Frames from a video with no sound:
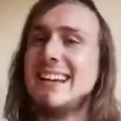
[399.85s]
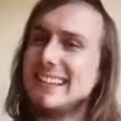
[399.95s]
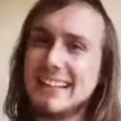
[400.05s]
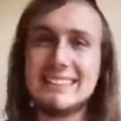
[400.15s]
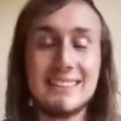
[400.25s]

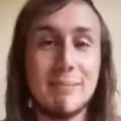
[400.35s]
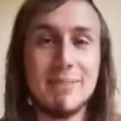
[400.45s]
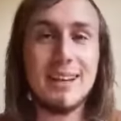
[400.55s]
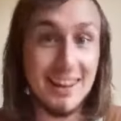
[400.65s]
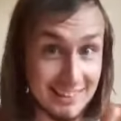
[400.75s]
That's
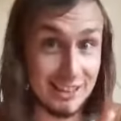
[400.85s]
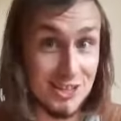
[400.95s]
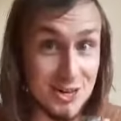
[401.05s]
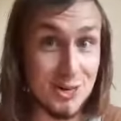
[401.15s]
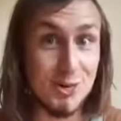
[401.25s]
something I can
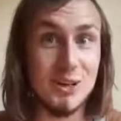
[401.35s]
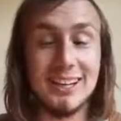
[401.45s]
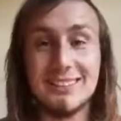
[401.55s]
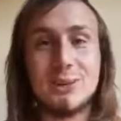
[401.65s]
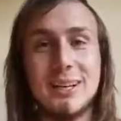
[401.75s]
do
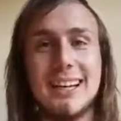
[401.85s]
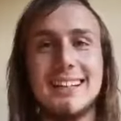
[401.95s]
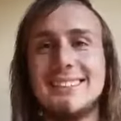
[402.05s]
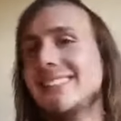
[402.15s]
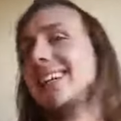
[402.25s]
in
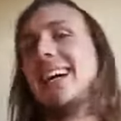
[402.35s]
2018.